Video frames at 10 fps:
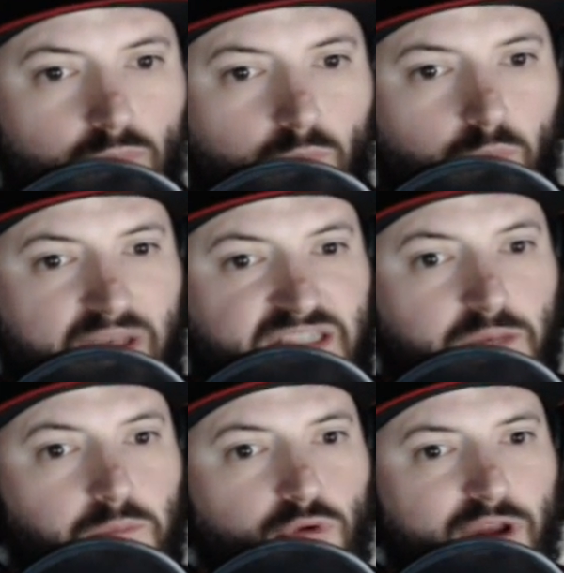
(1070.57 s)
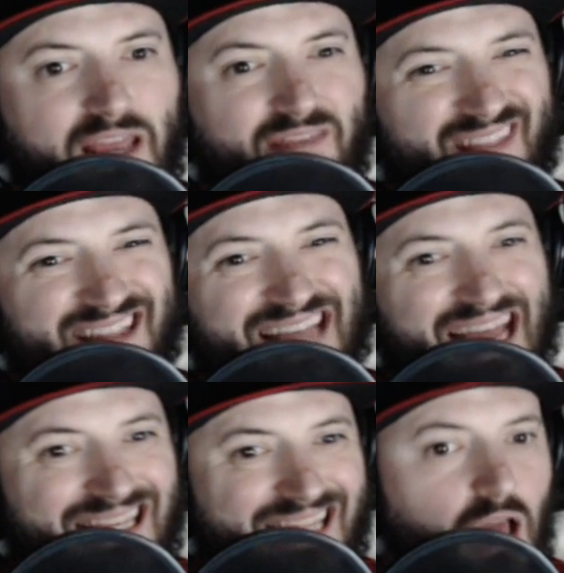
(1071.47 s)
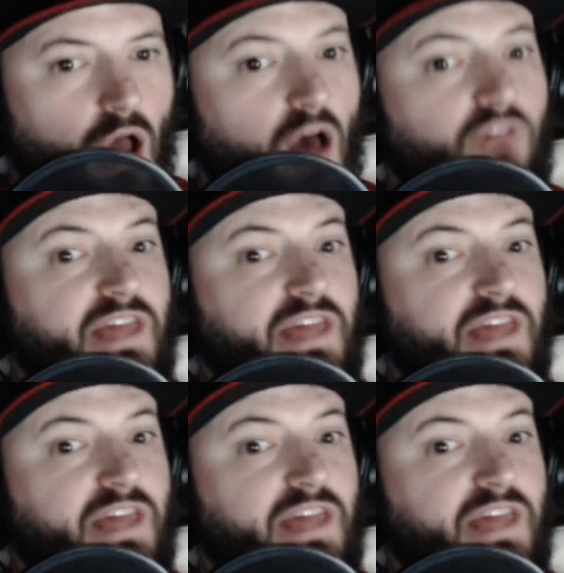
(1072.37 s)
basically bringing this idea of